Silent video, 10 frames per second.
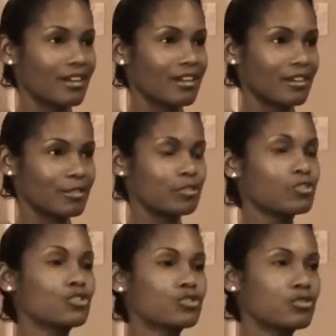I mean,
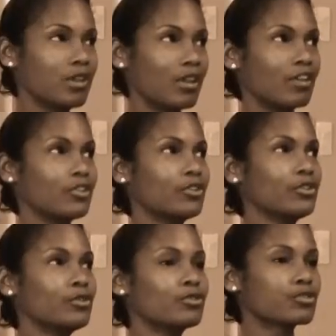
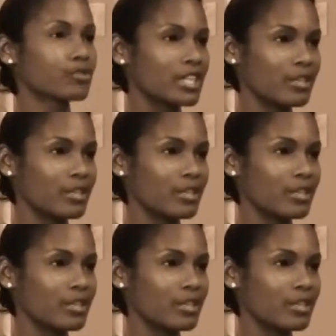you dream,